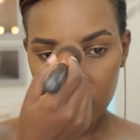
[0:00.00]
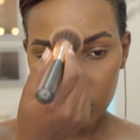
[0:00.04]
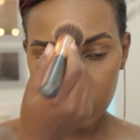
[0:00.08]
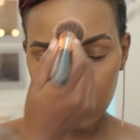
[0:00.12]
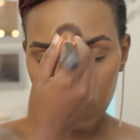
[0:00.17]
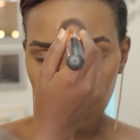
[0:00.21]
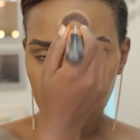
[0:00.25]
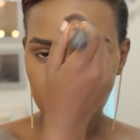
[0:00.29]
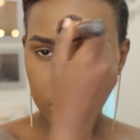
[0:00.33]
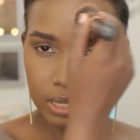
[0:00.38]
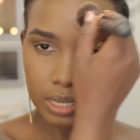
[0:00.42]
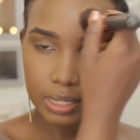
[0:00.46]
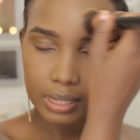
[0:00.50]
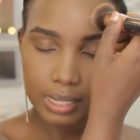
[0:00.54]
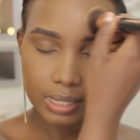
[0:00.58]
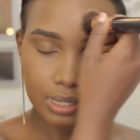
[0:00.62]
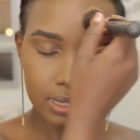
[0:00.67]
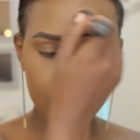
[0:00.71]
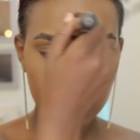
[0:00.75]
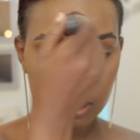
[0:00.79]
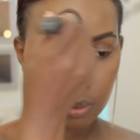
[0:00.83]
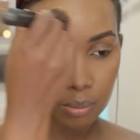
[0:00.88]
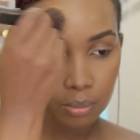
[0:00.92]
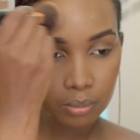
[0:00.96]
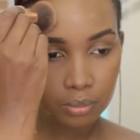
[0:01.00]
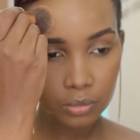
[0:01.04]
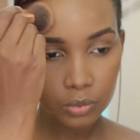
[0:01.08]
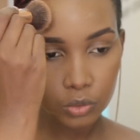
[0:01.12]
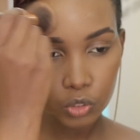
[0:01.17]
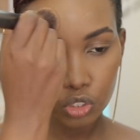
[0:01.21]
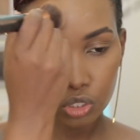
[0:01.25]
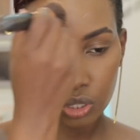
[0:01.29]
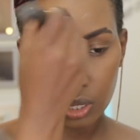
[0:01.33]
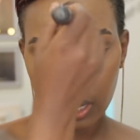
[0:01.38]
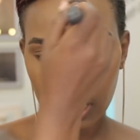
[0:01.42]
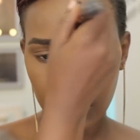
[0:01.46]
So I'll take that
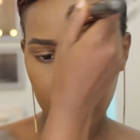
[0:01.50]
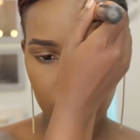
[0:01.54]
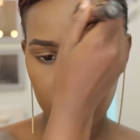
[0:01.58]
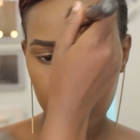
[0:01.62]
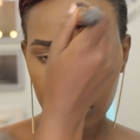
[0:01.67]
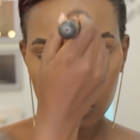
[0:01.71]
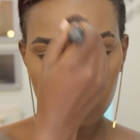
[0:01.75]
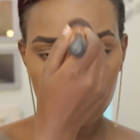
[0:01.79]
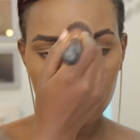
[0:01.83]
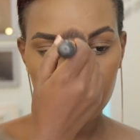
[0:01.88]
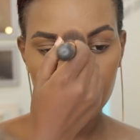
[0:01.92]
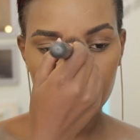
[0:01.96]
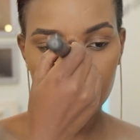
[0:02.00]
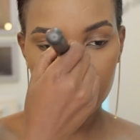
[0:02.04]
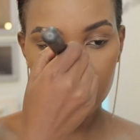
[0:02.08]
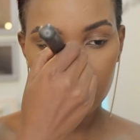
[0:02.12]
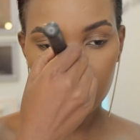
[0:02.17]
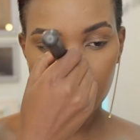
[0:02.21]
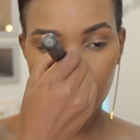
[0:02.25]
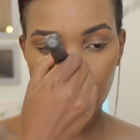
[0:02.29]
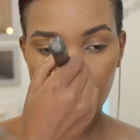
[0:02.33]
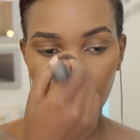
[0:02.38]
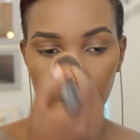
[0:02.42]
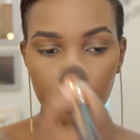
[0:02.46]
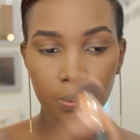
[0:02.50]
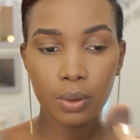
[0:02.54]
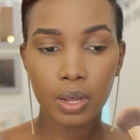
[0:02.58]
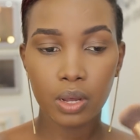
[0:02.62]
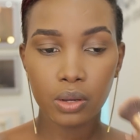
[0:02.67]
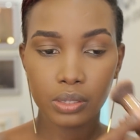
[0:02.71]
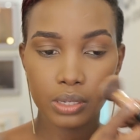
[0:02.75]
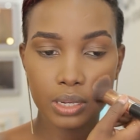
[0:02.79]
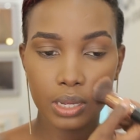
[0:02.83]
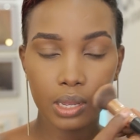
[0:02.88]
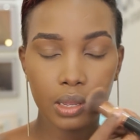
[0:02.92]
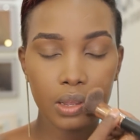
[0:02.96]
same invisible
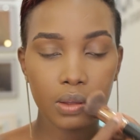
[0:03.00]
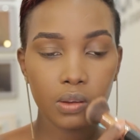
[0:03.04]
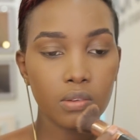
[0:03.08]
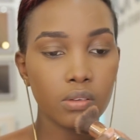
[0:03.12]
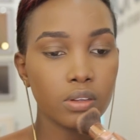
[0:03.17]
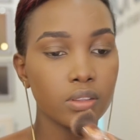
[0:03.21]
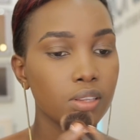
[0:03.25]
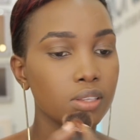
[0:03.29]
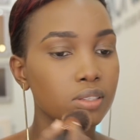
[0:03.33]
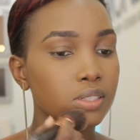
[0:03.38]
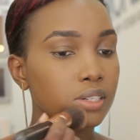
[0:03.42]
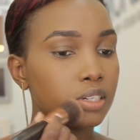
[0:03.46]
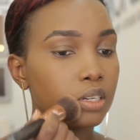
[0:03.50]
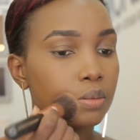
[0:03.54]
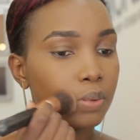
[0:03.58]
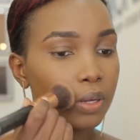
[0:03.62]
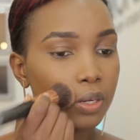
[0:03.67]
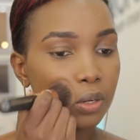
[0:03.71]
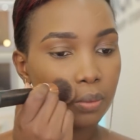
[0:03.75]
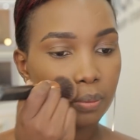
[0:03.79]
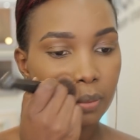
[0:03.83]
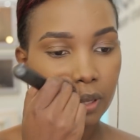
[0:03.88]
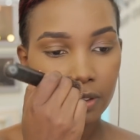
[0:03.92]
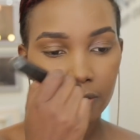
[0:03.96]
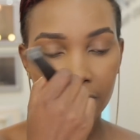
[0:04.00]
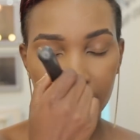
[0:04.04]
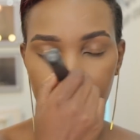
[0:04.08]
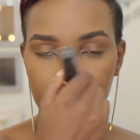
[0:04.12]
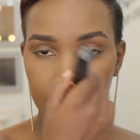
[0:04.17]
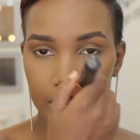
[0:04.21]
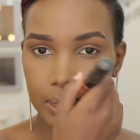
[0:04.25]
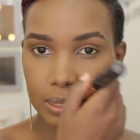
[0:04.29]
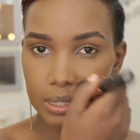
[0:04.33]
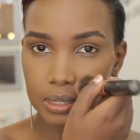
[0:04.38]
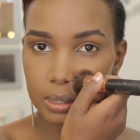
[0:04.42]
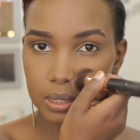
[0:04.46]
powder on the center part of my
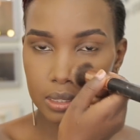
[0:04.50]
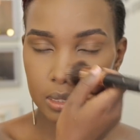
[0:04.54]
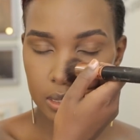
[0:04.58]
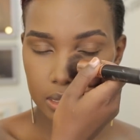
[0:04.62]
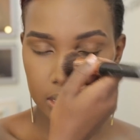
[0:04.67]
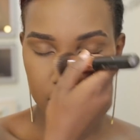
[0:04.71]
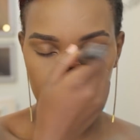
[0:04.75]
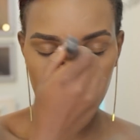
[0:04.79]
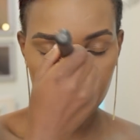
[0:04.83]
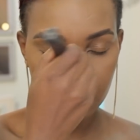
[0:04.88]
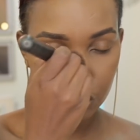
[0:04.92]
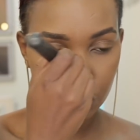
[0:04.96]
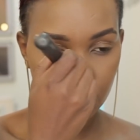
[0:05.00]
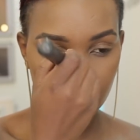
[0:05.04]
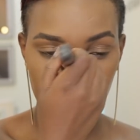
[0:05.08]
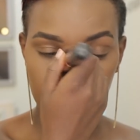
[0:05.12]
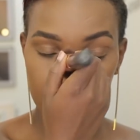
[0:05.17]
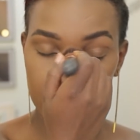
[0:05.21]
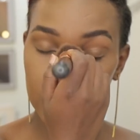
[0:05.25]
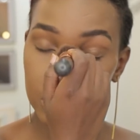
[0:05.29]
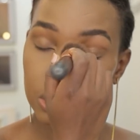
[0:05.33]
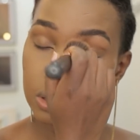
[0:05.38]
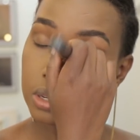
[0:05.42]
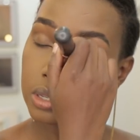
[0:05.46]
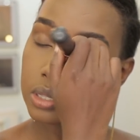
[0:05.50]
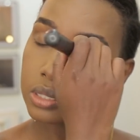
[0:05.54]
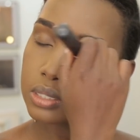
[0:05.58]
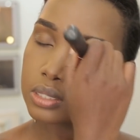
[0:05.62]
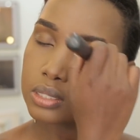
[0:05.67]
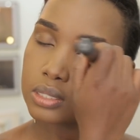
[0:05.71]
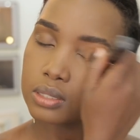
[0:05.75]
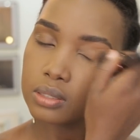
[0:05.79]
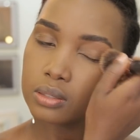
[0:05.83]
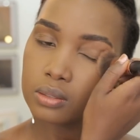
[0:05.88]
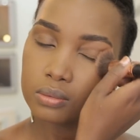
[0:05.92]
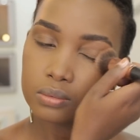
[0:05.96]
face, the bridge of my
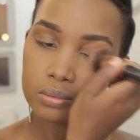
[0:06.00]
nose.